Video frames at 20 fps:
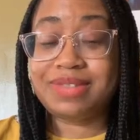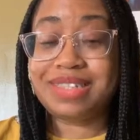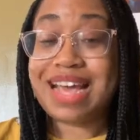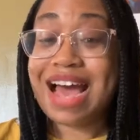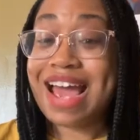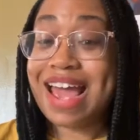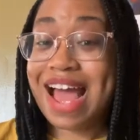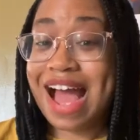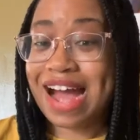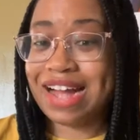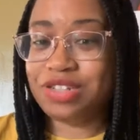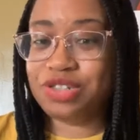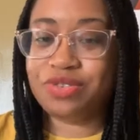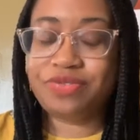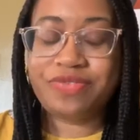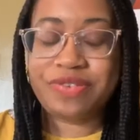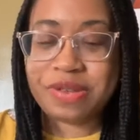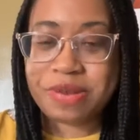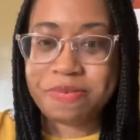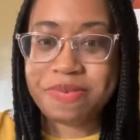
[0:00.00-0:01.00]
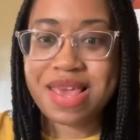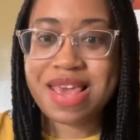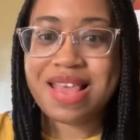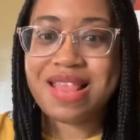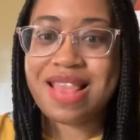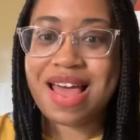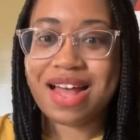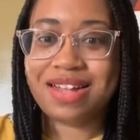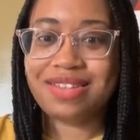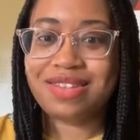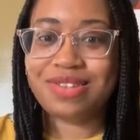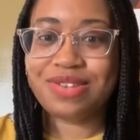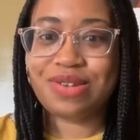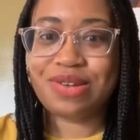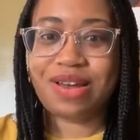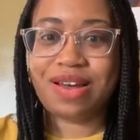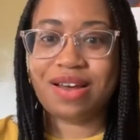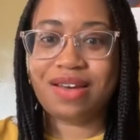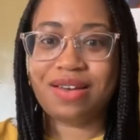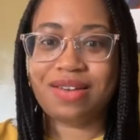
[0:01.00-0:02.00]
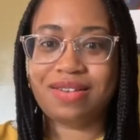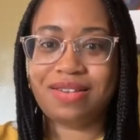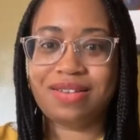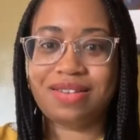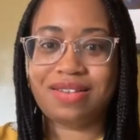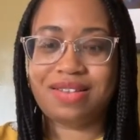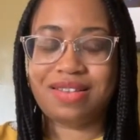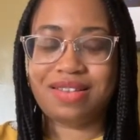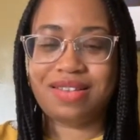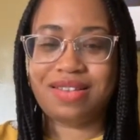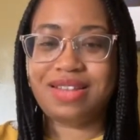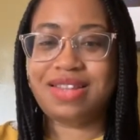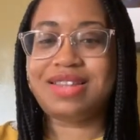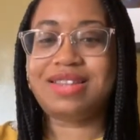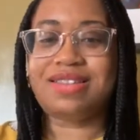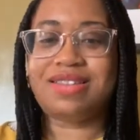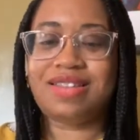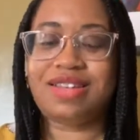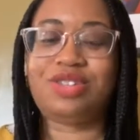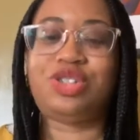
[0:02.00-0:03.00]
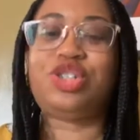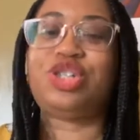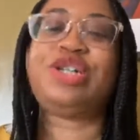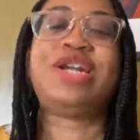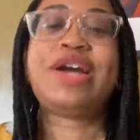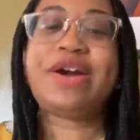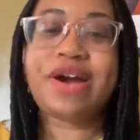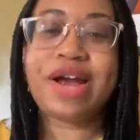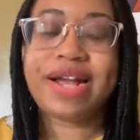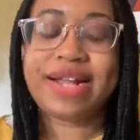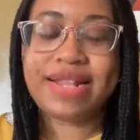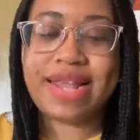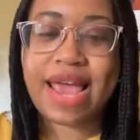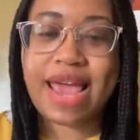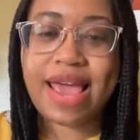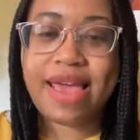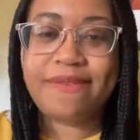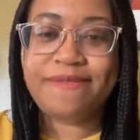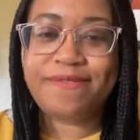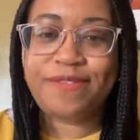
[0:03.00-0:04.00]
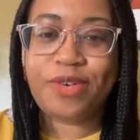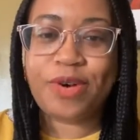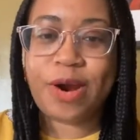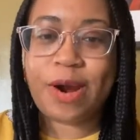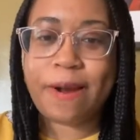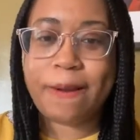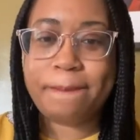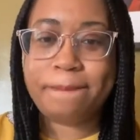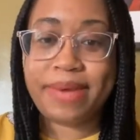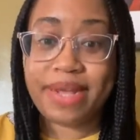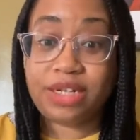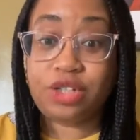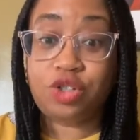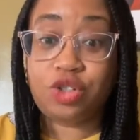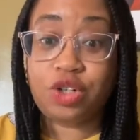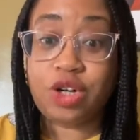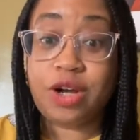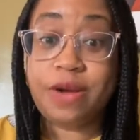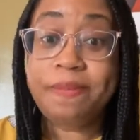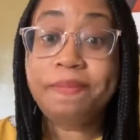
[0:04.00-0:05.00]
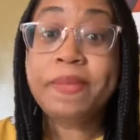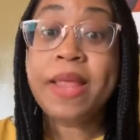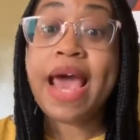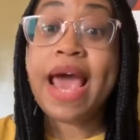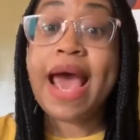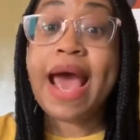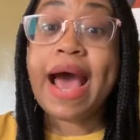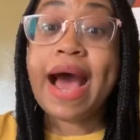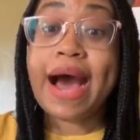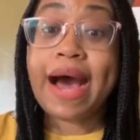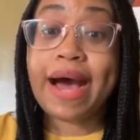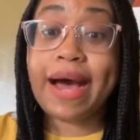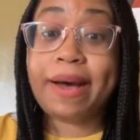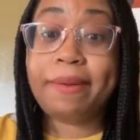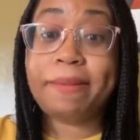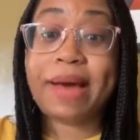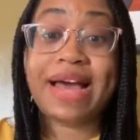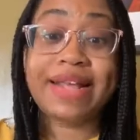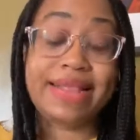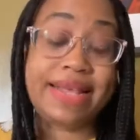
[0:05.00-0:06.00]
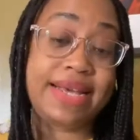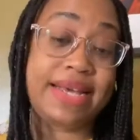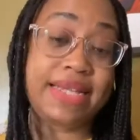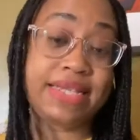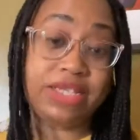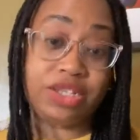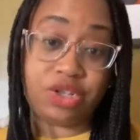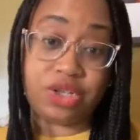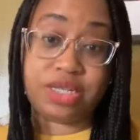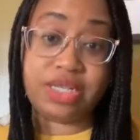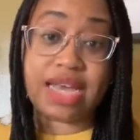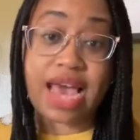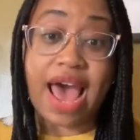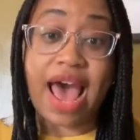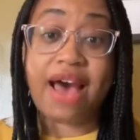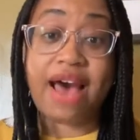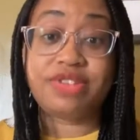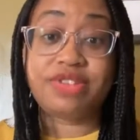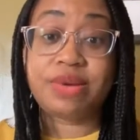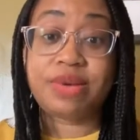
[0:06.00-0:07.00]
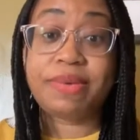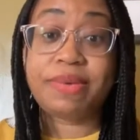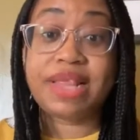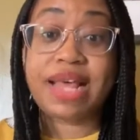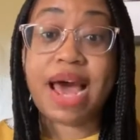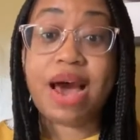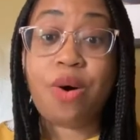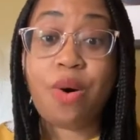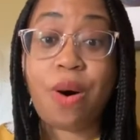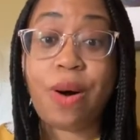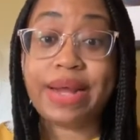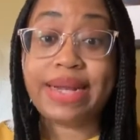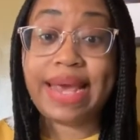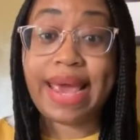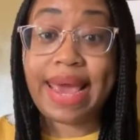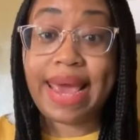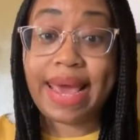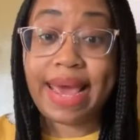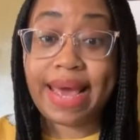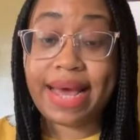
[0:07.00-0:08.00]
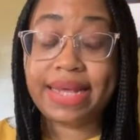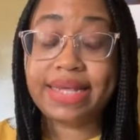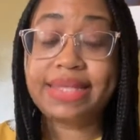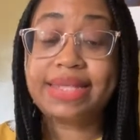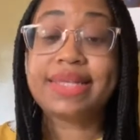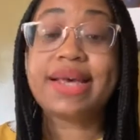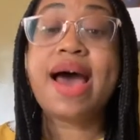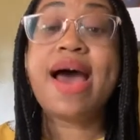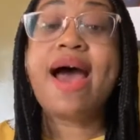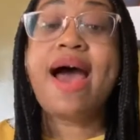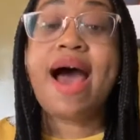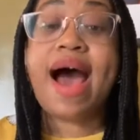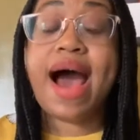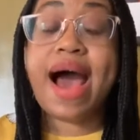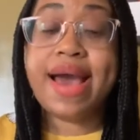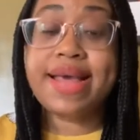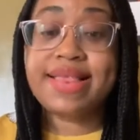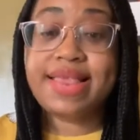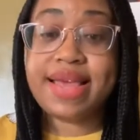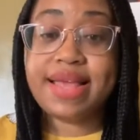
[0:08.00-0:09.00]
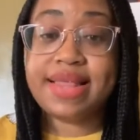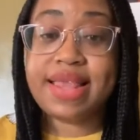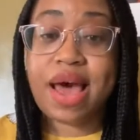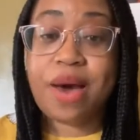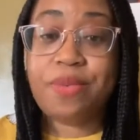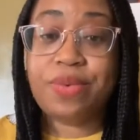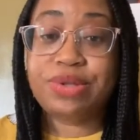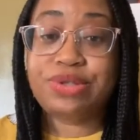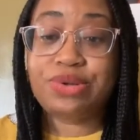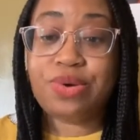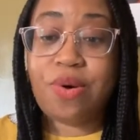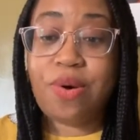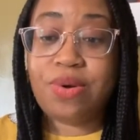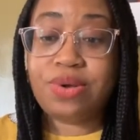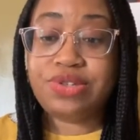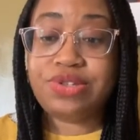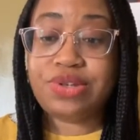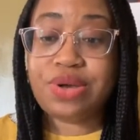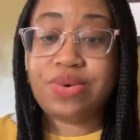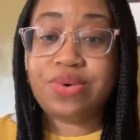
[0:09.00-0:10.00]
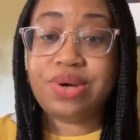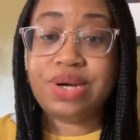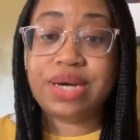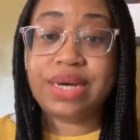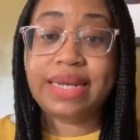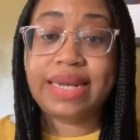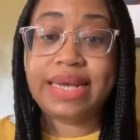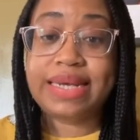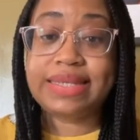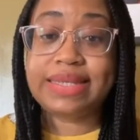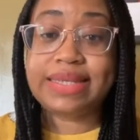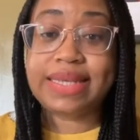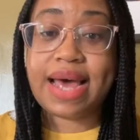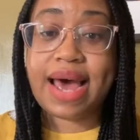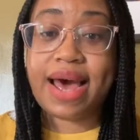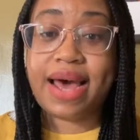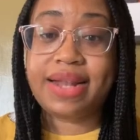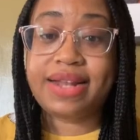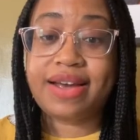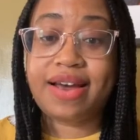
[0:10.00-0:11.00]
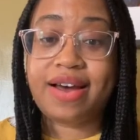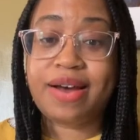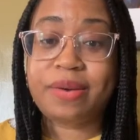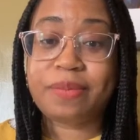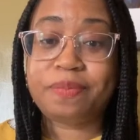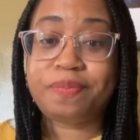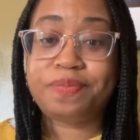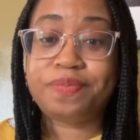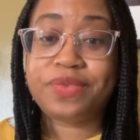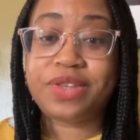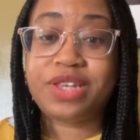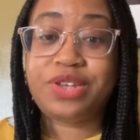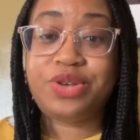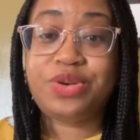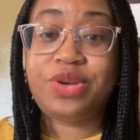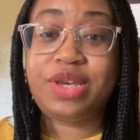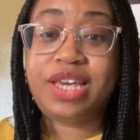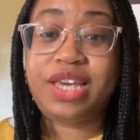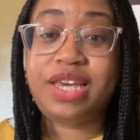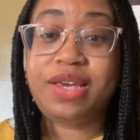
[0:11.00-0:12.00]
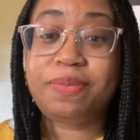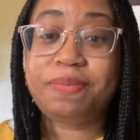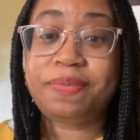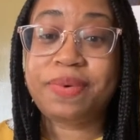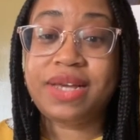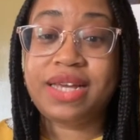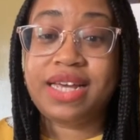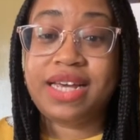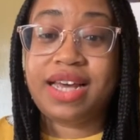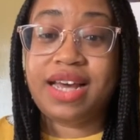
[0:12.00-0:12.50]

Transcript: dihydrophenamine. That's the generic name for Benadryl. I think it's good to have some of that on hand. I think that what's also good is that you keep